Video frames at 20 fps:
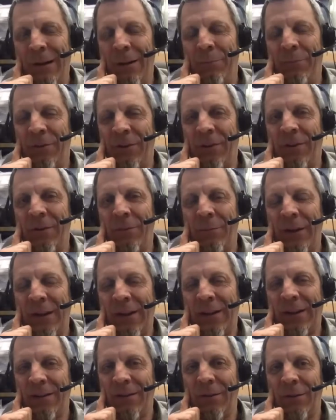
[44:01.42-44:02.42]
I'm sure they'll
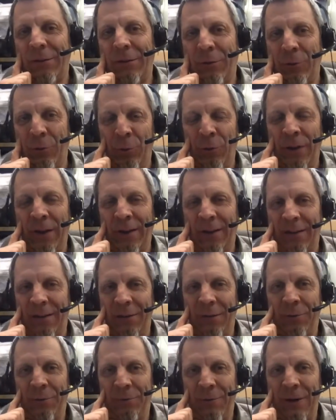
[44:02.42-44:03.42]
make it look cool like the
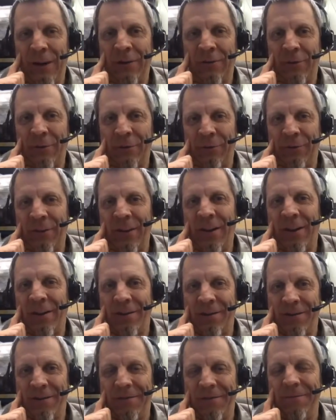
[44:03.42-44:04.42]
old retro
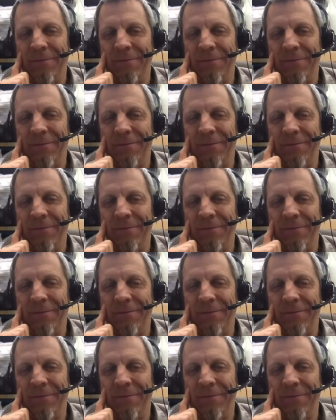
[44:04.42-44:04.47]
style.